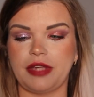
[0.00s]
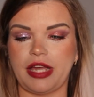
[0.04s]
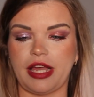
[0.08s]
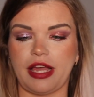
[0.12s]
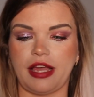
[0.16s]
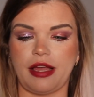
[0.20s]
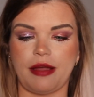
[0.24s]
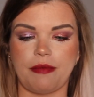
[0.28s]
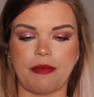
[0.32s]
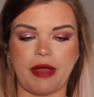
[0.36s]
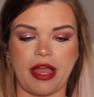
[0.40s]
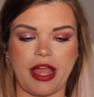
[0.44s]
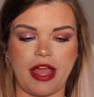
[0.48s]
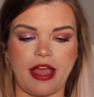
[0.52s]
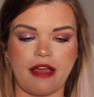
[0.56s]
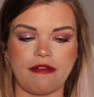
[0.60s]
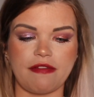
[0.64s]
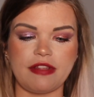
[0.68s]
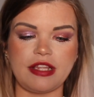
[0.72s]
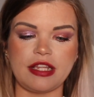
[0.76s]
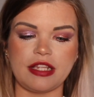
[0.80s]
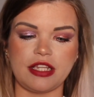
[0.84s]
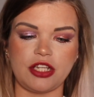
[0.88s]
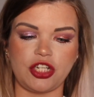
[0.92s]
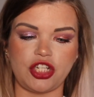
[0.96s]
I have
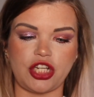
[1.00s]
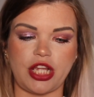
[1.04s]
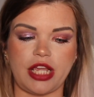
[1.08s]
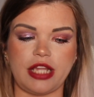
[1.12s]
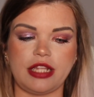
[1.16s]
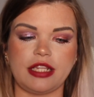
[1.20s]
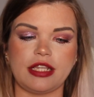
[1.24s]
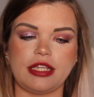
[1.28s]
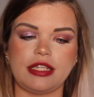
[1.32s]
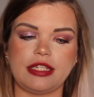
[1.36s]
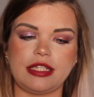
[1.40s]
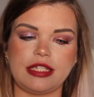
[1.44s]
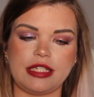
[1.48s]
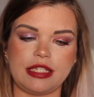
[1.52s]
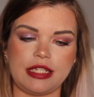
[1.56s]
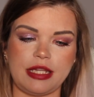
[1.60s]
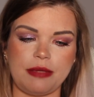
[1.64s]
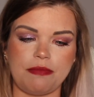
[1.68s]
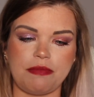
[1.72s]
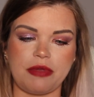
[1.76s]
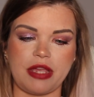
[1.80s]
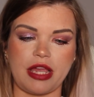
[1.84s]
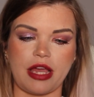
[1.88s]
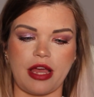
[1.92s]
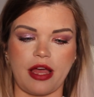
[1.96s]
it in the shade
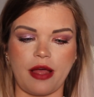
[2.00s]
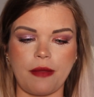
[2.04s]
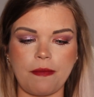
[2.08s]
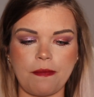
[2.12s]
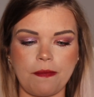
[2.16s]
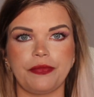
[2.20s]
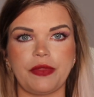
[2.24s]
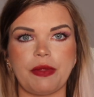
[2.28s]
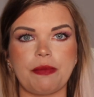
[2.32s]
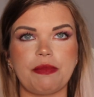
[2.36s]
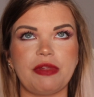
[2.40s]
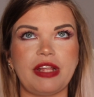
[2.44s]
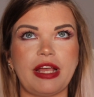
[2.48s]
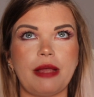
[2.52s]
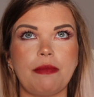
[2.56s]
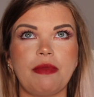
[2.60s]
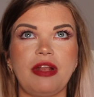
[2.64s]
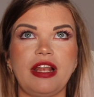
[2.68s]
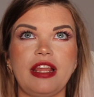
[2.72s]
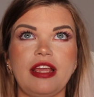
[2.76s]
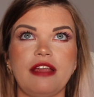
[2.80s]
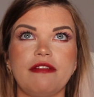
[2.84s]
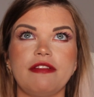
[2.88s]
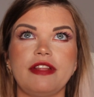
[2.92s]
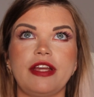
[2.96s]
Sepia, but I
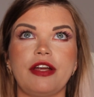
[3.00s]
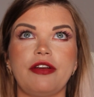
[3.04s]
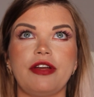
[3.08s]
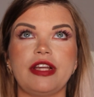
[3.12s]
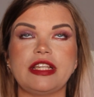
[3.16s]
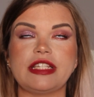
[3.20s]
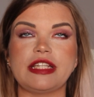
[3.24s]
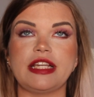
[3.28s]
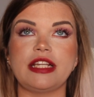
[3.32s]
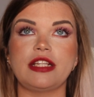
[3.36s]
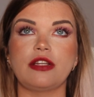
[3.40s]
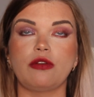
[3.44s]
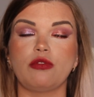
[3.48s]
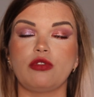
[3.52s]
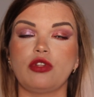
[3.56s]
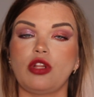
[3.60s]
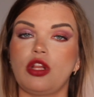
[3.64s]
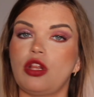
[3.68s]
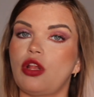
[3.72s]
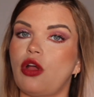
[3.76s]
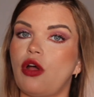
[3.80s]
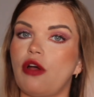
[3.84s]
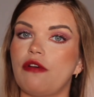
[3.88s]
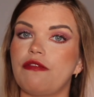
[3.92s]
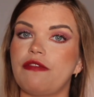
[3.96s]
believe there is a
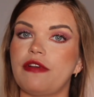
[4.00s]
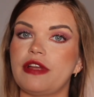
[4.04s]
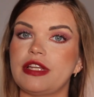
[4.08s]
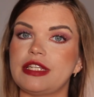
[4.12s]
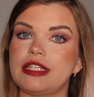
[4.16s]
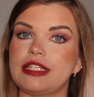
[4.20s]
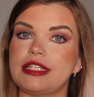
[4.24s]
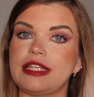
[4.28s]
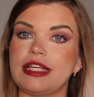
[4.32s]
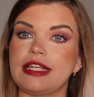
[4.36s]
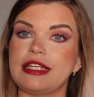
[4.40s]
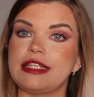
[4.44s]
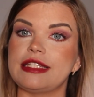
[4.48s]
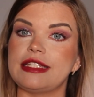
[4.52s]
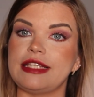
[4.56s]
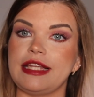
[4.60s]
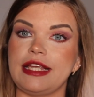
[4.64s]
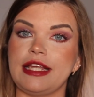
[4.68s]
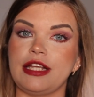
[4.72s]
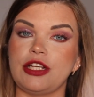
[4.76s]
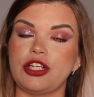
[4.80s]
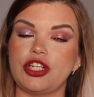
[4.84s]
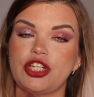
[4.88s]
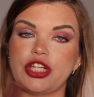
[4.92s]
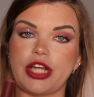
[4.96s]
total of
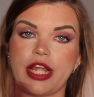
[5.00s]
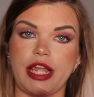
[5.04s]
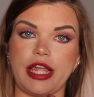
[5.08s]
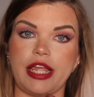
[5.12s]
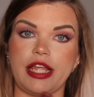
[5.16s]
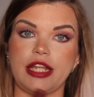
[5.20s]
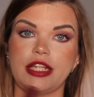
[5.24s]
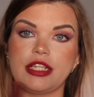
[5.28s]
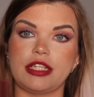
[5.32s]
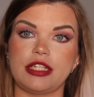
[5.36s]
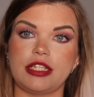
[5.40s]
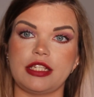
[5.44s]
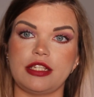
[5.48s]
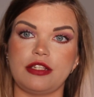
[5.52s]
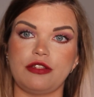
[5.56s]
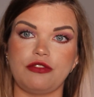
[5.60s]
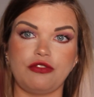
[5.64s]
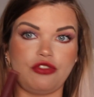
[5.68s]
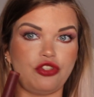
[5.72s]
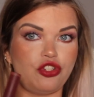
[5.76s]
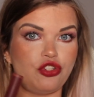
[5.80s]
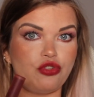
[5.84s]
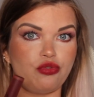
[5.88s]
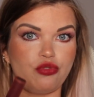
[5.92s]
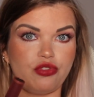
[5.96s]
16 shades to
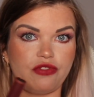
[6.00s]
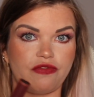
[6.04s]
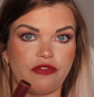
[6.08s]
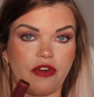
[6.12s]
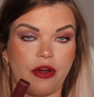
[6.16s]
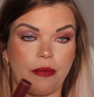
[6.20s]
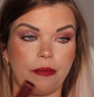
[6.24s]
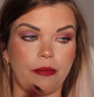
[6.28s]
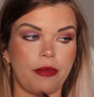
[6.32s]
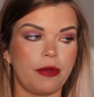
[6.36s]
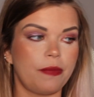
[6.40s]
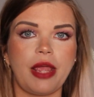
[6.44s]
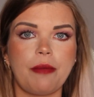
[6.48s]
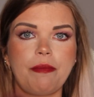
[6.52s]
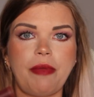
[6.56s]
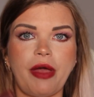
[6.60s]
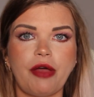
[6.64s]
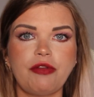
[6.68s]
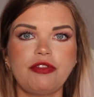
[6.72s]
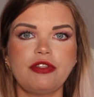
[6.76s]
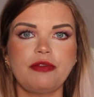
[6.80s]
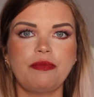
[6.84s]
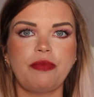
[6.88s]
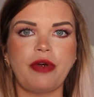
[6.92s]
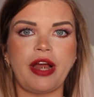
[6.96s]
choose from.
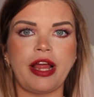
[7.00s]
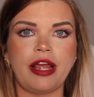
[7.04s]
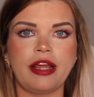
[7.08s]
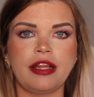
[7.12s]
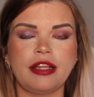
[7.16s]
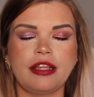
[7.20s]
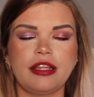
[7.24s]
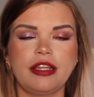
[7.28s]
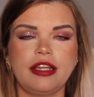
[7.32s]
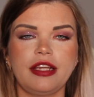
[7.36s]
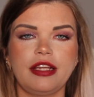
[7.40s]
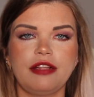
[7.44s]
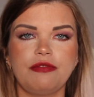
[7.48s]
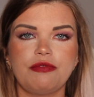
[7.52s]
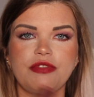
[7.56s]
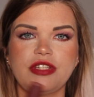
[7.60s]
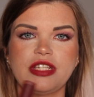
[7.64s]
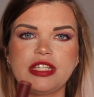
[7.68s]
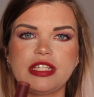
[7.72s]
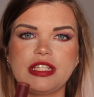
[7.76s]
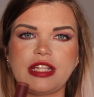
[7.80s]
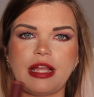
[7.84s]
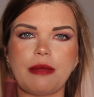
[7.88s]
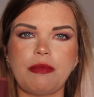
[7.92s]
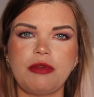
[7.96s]
About the brand, it was
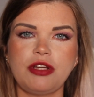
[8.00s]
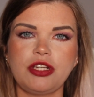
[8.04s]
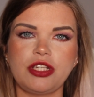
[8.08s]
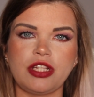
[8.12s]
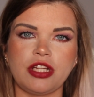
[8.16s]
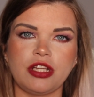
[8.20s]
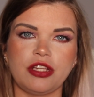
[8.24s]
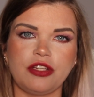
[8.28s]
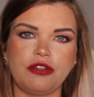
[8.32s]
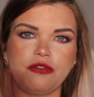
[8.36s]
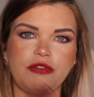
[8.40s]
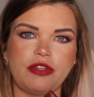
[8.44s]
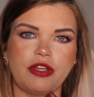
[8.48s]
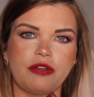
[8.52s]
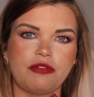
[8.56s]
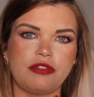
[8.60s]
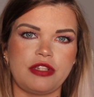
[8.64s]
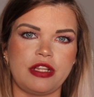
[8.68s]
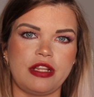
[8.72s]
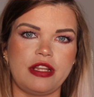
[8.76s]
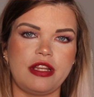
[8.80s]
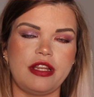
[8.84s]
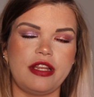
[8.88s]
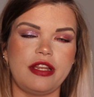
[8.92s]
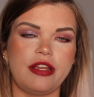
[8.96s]
established in
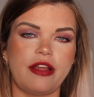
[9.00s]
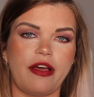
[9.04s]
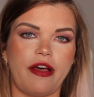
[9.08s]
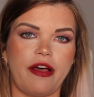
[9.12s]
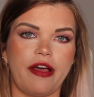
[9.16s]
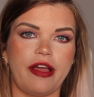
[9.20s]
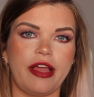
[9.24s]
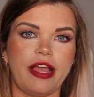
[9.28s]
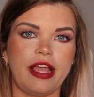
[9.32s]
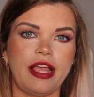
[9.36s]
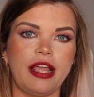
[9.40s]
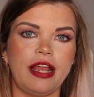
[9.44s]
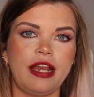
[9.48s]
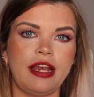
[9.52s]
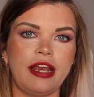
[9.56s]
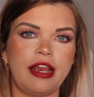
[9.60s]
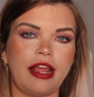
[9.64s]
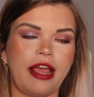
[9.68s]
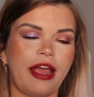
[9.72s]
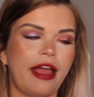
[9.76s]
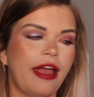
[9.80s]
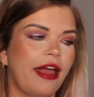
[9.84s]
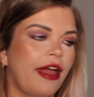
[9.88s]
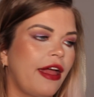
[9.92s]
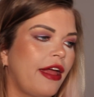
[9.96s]

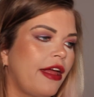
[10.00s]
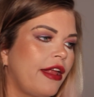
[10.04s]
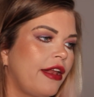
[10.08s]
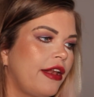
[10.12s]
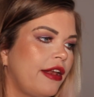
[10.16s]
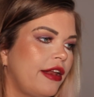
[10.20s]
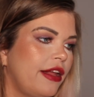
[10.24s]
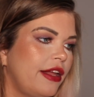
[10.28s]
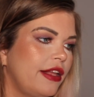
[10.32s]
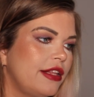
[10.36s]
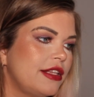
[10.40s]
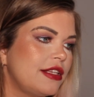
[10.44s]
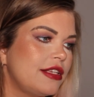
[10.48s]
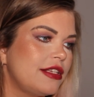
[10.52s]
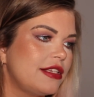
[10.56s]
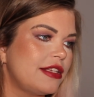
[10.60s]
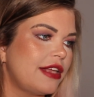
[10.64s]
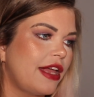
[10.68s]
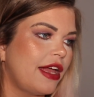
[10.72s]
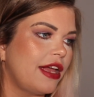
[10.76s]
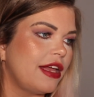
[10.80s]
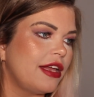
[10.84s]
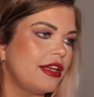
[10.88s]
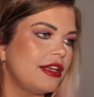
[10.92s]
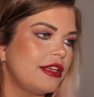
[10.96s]
2009, and it
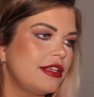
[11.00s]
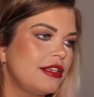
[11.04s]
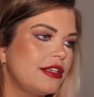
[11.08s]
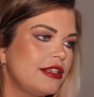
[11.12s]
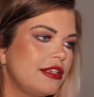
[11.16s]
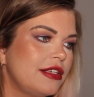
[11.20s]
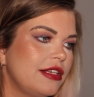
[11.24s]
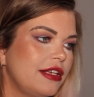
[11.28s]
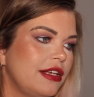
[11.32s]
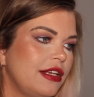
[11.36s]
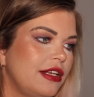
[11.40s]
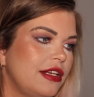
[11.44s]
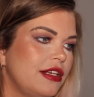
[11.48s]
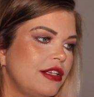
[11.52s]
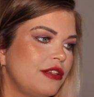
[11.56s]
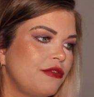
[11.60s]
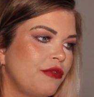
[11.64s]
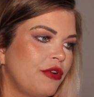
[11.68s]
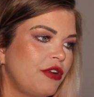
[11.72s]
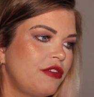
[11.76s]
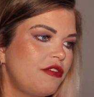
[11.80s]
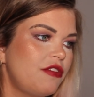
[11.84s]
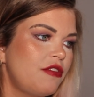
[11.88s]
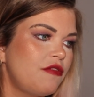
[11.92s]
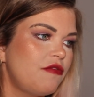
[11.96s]
says it is
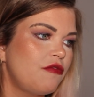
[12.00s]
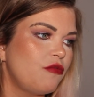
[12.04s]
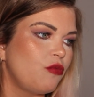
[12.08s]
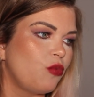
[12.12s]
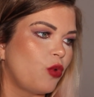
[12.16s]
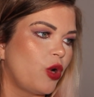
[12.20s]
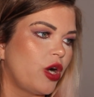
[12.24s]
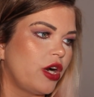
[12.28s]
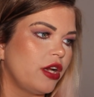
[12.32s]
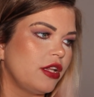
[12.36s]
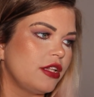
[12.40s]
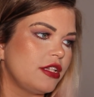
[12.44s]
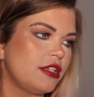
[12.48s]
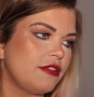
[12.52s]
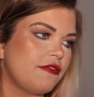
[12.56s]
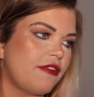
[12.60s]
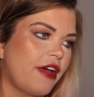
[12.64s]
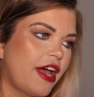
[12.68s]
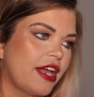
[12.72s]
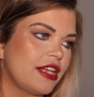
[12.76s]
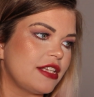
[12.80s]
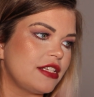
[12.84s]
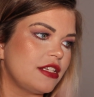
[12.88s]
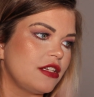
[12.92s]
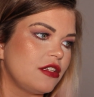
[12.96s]
one of the world's
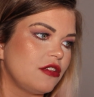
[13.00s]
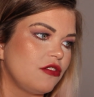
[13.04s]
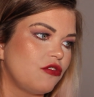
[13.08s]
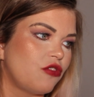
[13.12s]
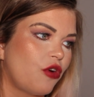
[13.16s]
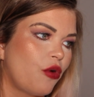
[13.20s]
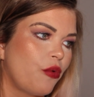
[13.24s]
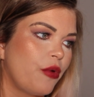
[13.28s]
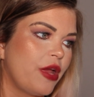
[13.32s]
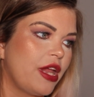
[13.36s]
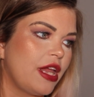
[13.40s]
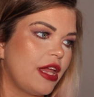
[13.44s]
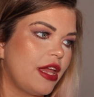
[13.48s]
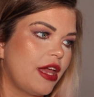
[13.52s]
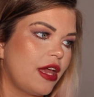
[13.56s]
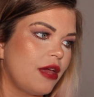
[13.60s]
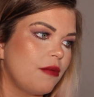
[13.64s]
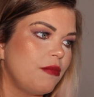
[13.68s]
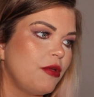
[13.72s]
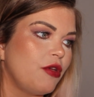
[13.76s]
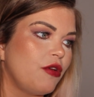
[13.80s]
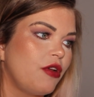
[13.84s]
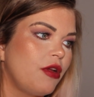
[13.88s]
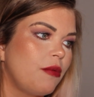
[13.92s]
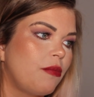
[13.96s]
fastest growing
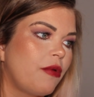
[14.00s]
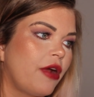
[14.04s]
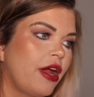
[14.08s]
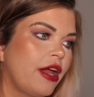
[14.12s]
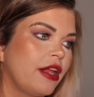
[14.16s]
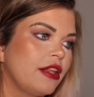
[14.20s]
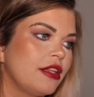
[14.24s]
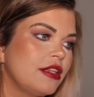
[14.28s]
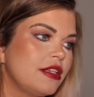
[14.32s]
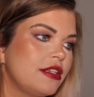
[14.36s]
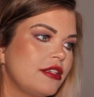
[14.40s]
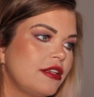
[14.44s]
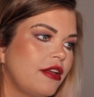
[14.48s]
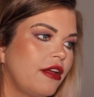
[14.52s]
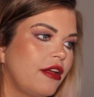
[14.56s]
K-beauty brands